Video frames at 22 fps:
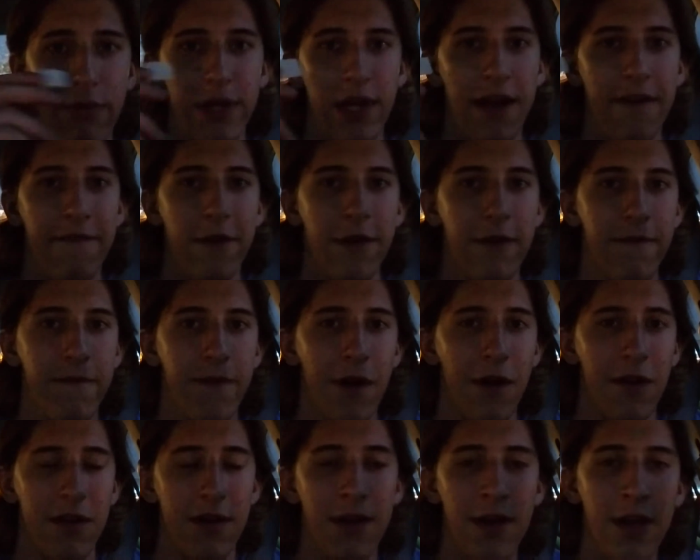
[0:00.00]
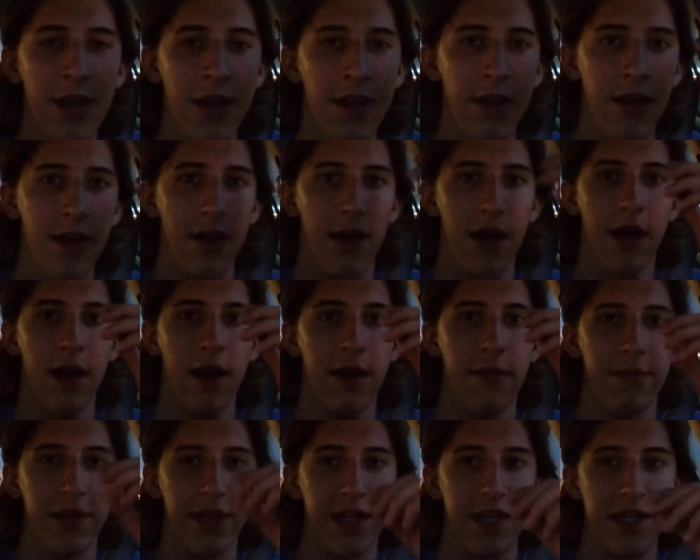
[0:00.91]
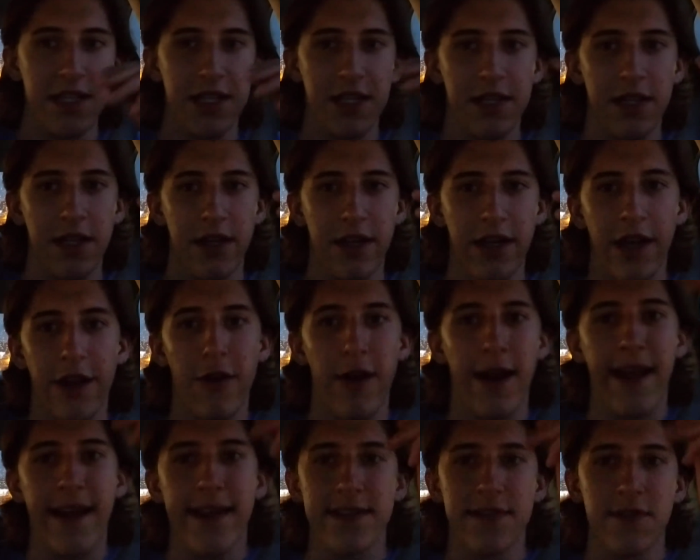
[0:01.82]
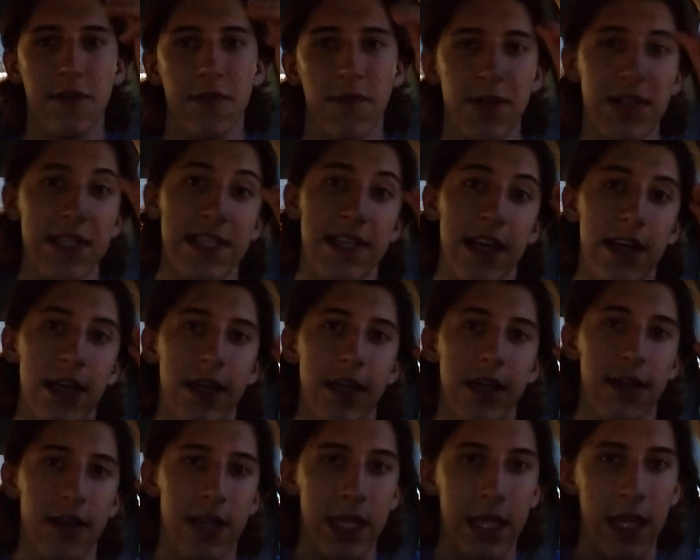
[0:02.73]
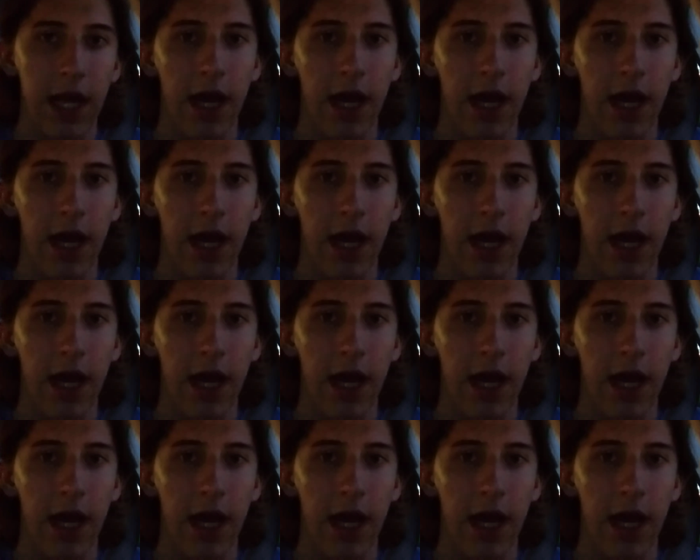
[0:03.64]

not very fun because it's gonna get your hands a little sticky.